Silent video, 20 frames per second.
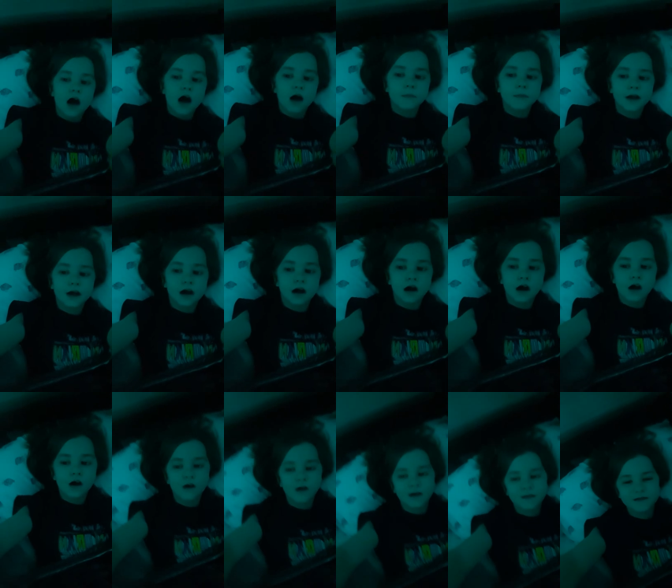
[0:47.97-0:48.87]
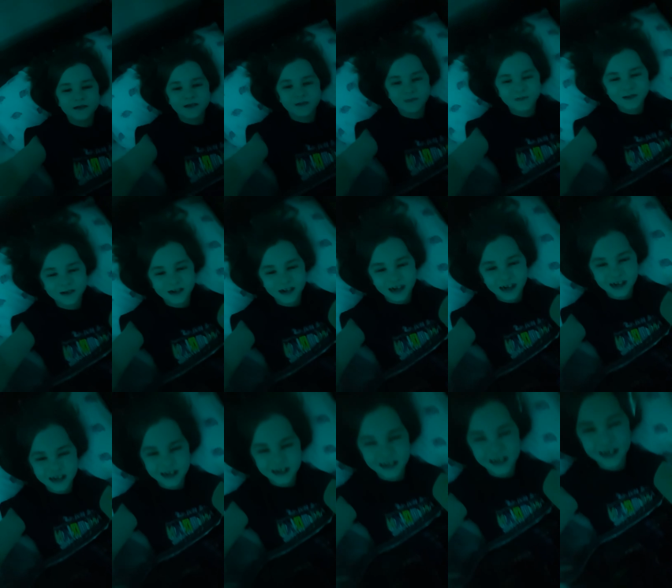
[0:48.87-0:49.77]
I'm like, oh, I'm just
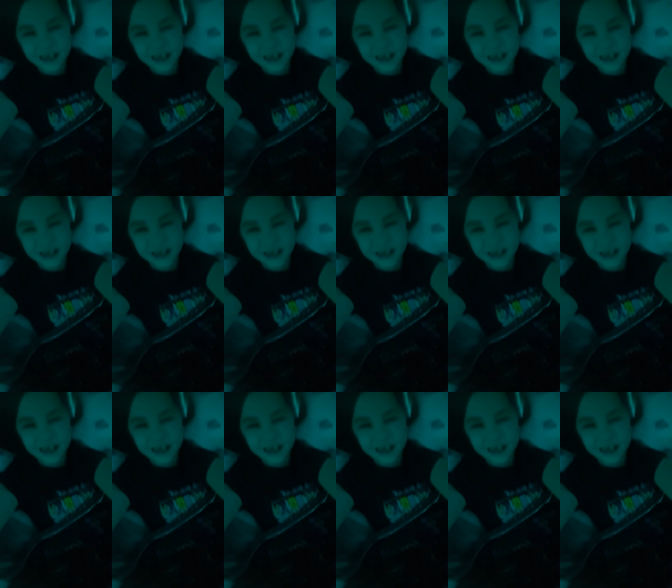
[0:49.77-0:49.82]
pretending to